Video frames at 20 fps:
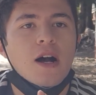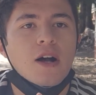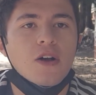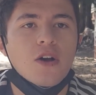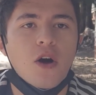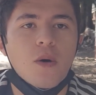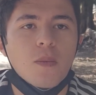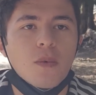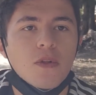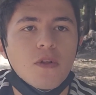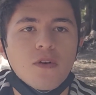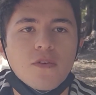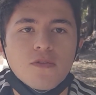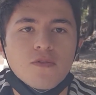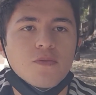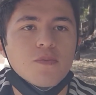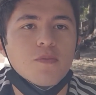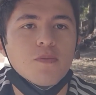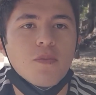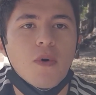couple of
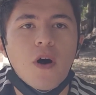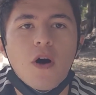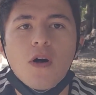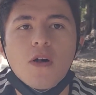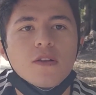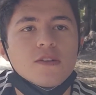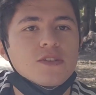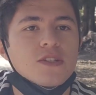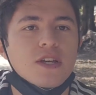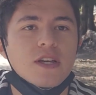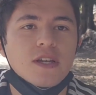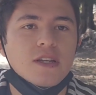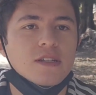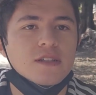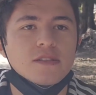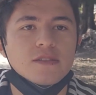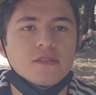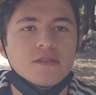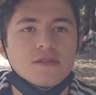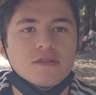balls
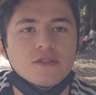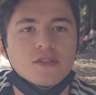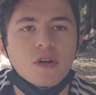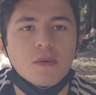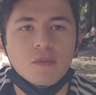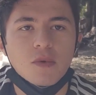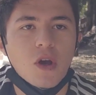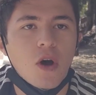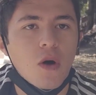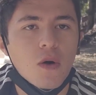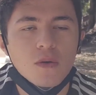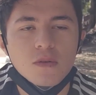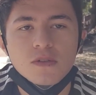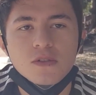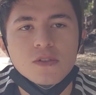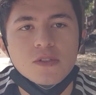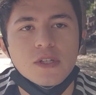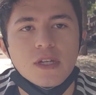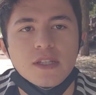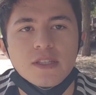and some
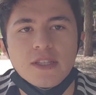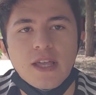cones.